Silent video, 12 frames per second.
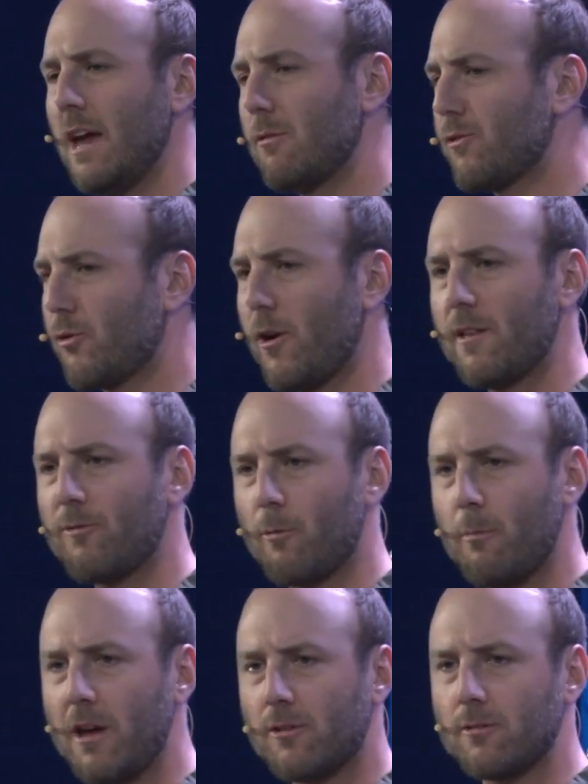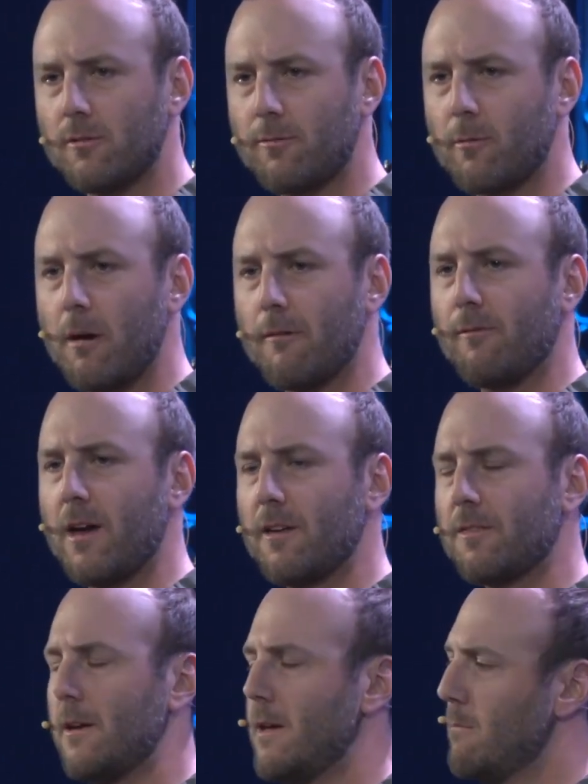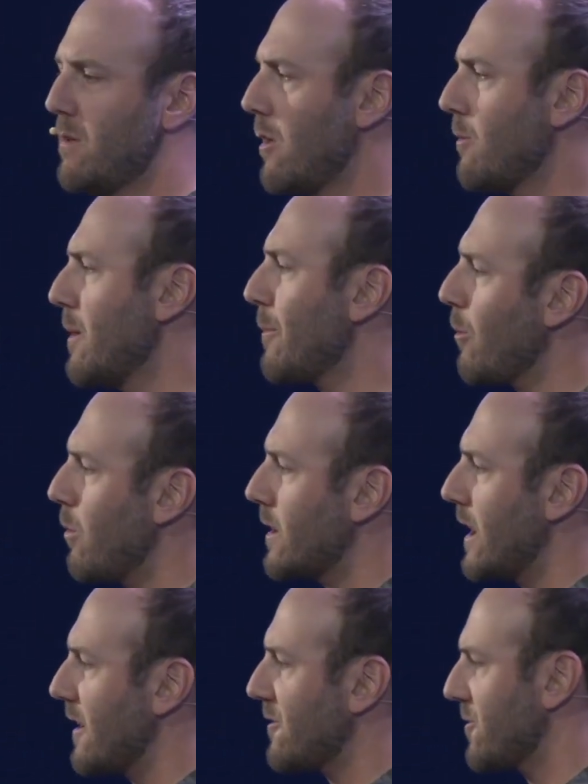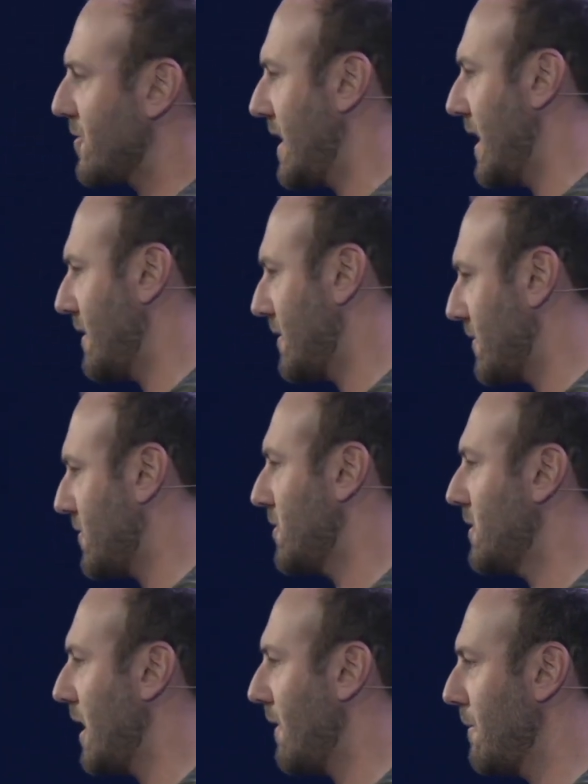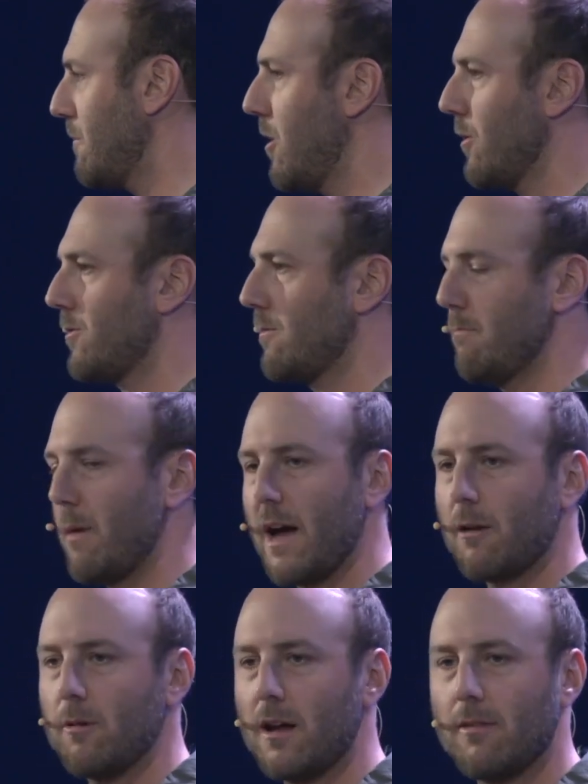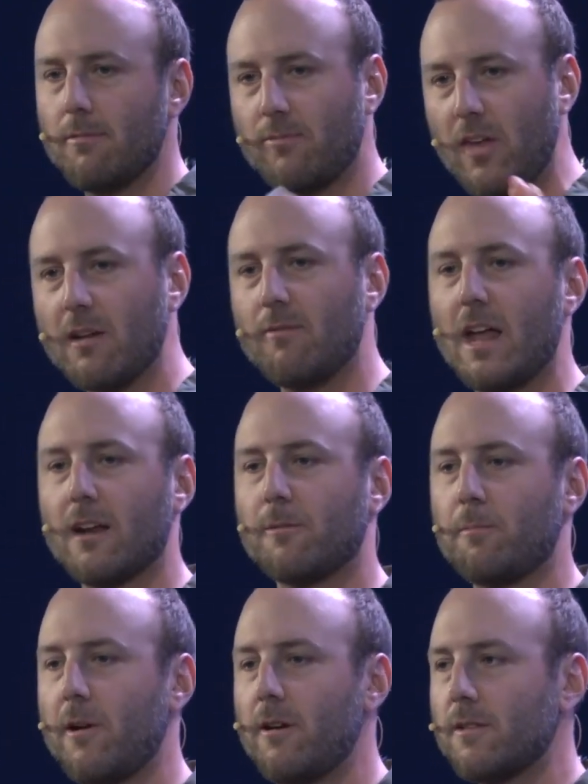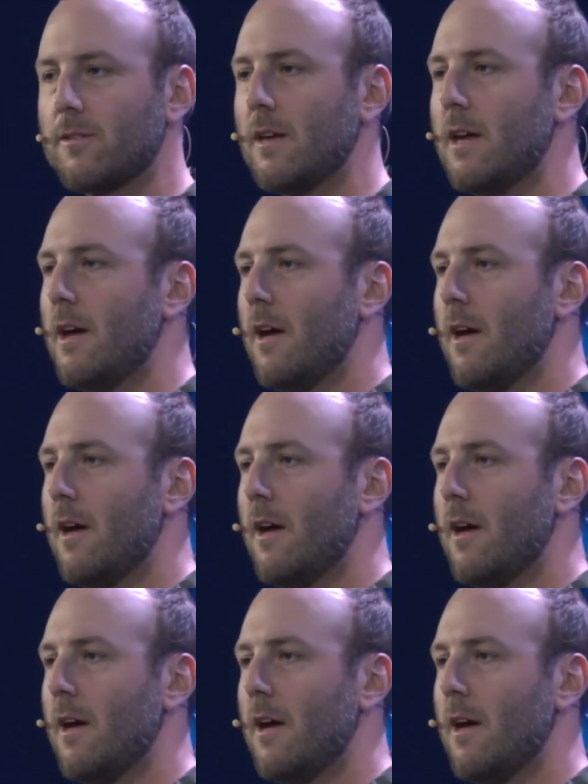It was transformational for my faith, but I remember one exercise that stood out the most back when I think of that experience.